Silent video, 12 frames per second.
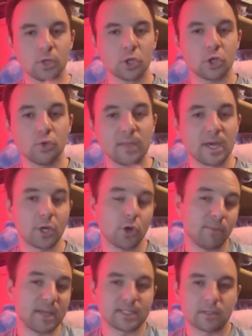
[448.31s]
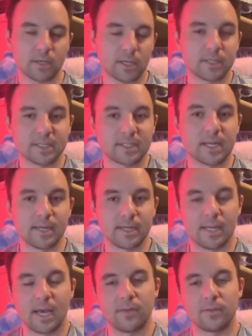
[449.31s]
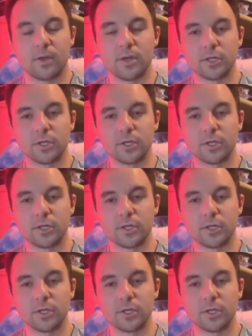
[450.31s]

you then go basically into sudden death.